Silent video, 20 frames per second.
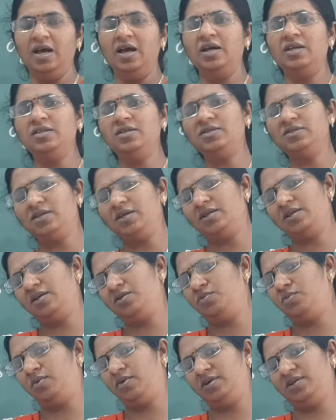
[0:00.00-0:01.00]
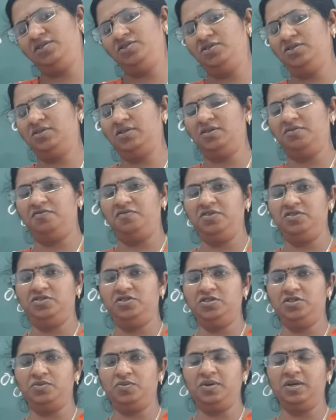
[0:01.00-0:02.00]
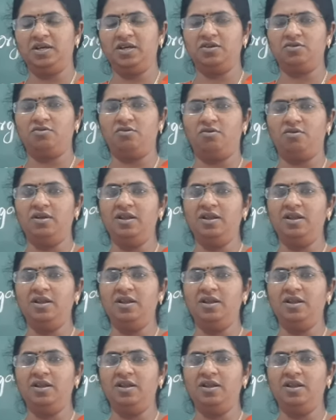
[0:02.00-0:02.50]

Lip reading: These are the advantages and features we can call.